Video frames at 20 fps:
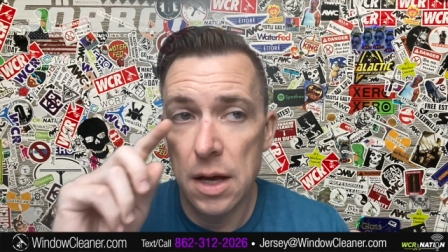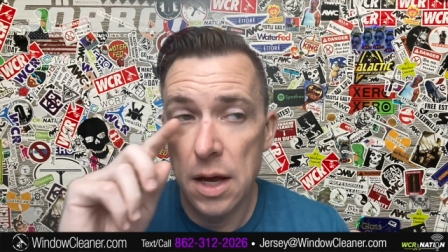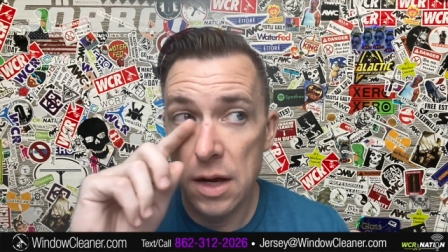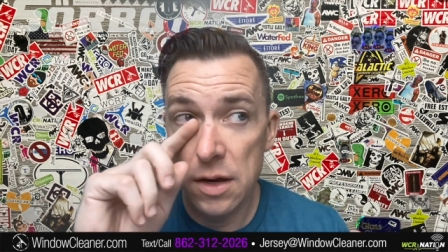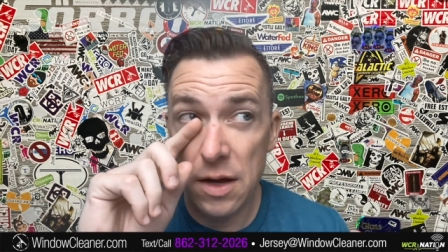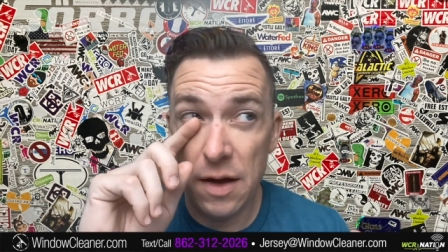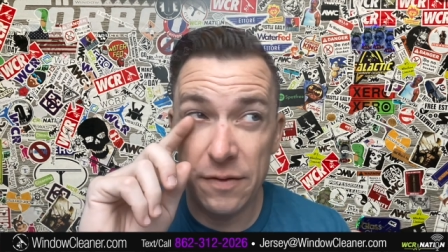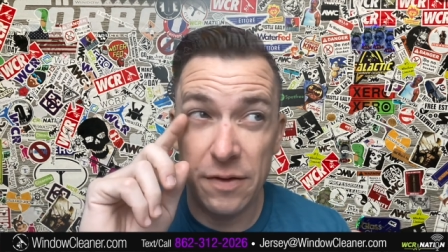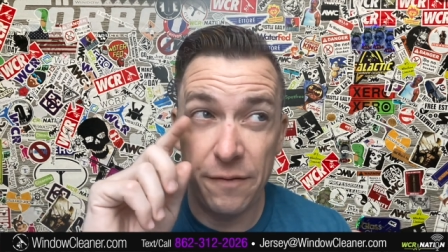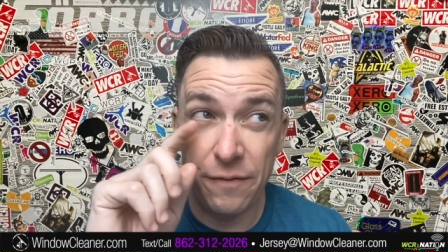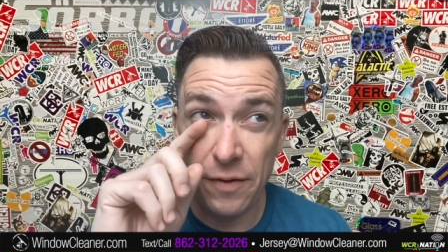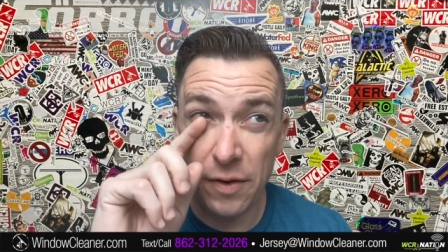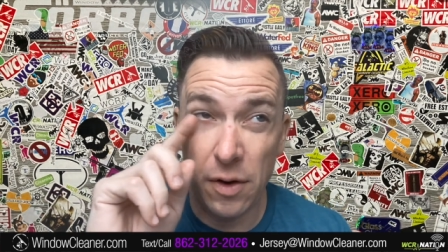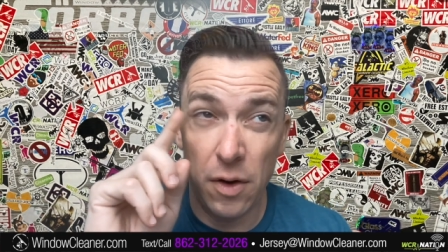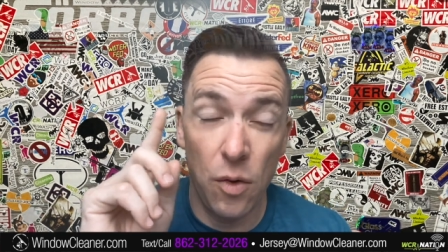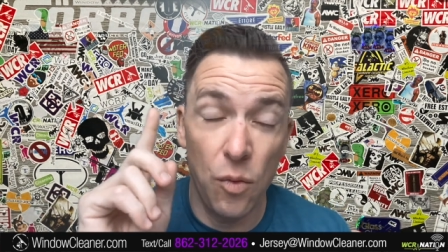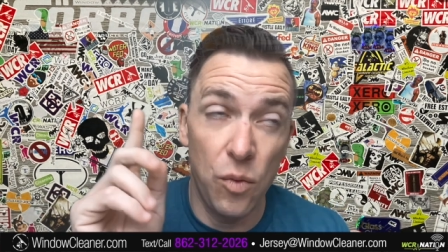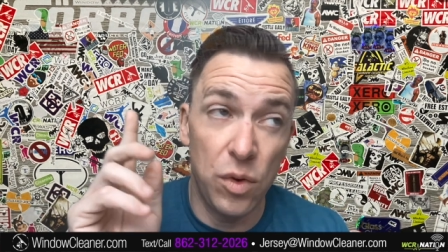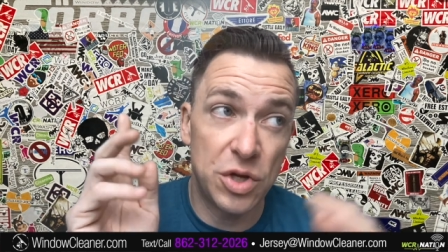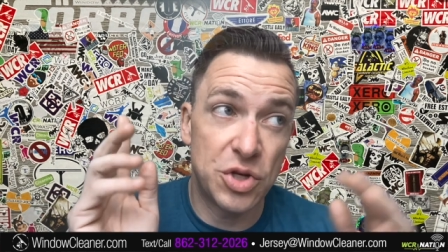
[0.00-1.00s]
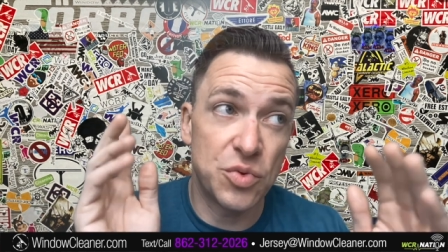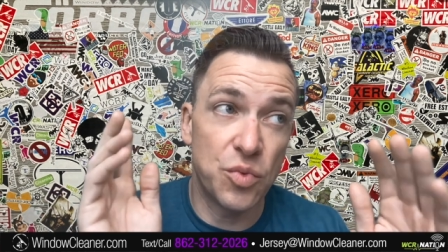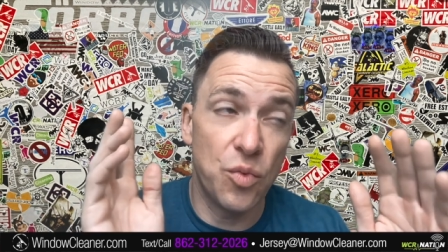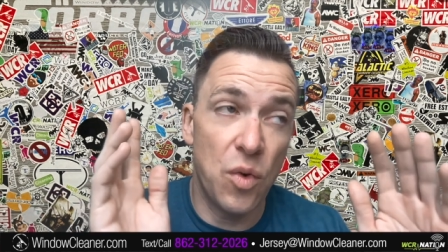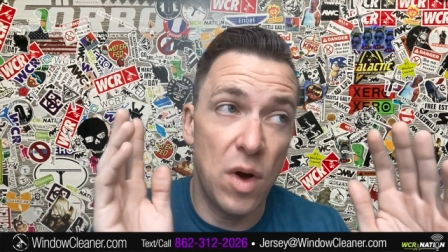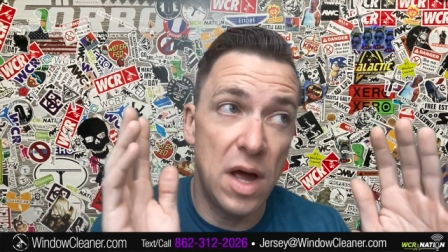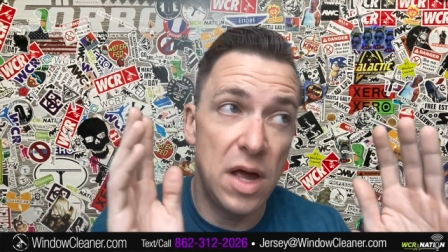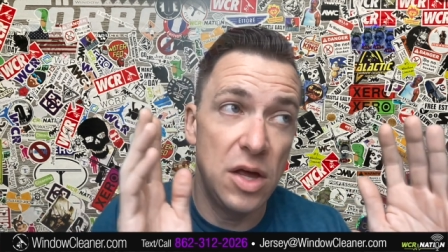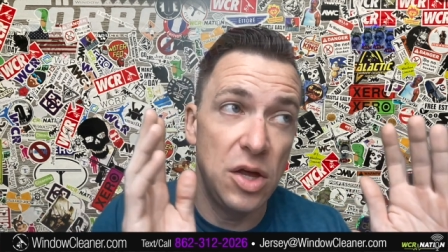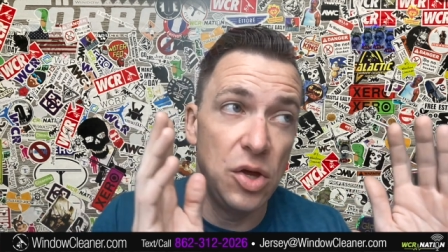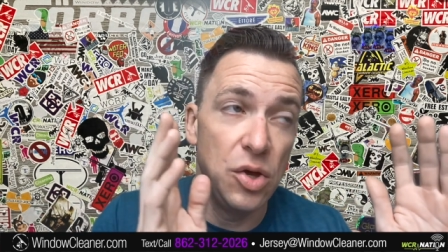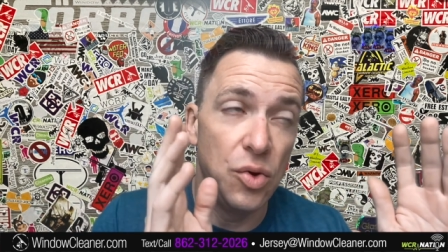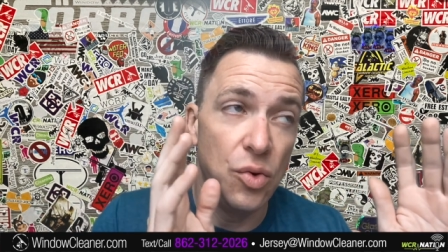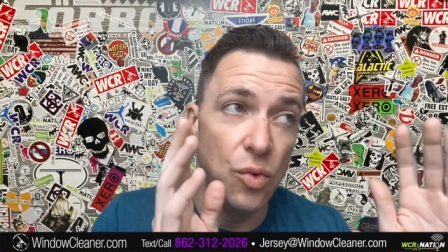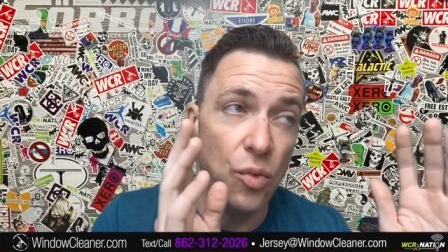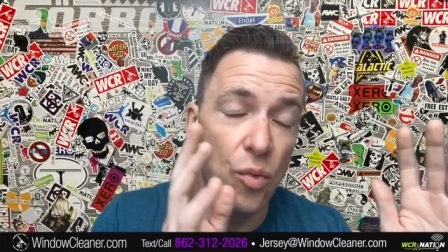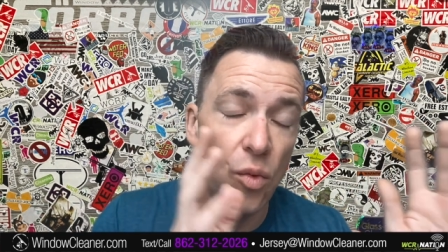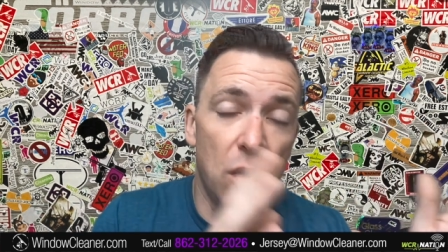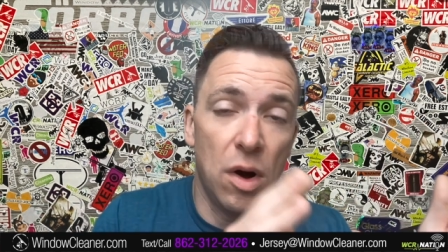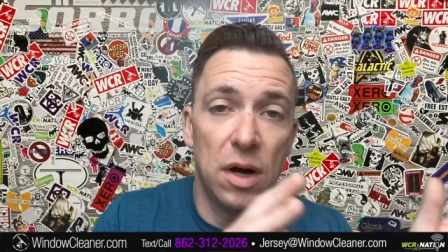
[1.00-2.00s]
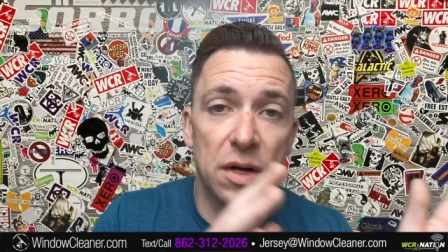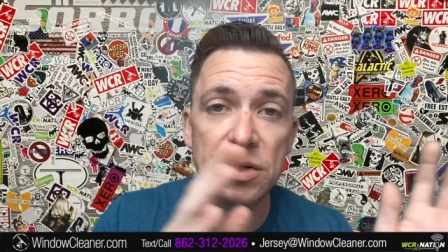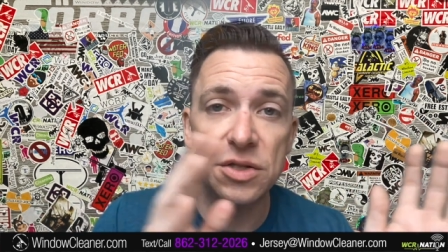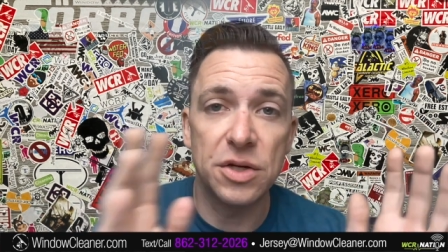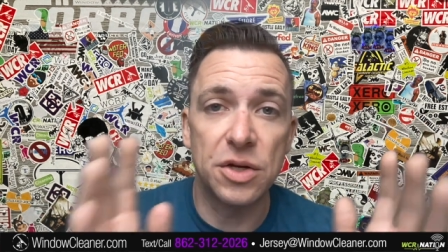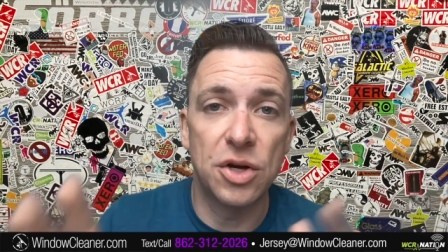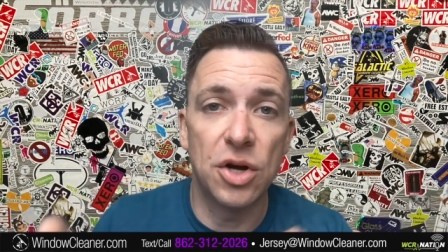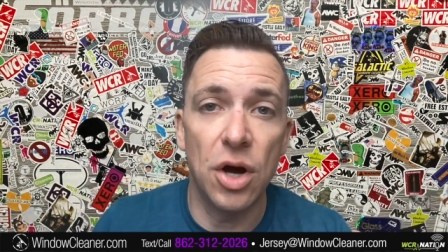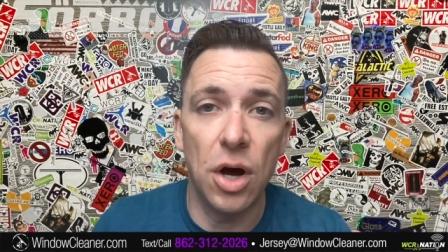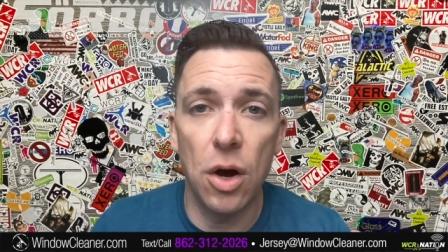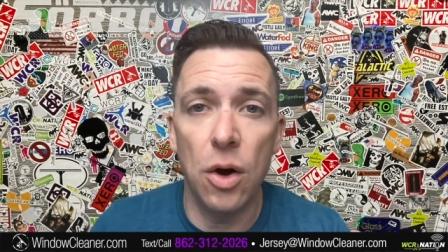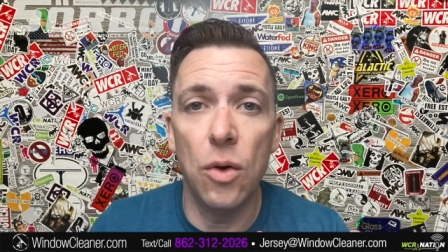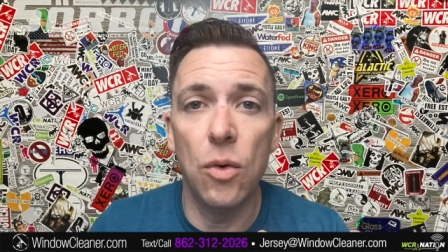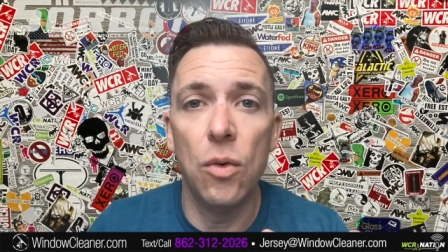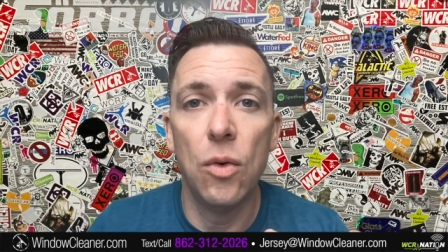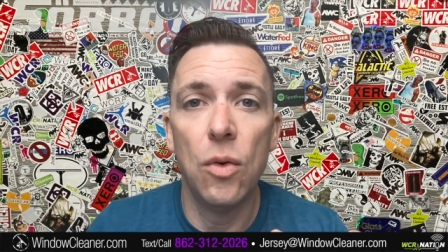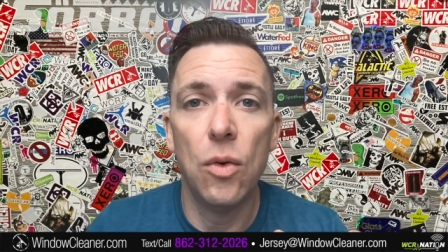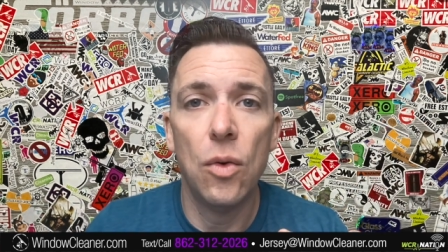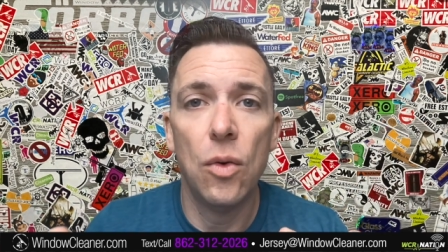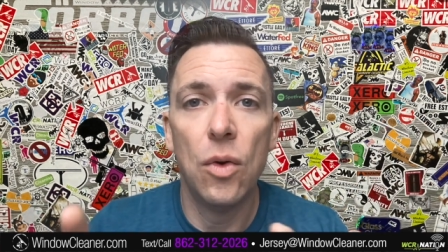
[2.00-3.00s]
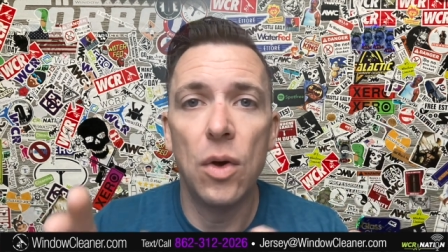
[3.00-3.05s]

and you have to figure out which way you want to go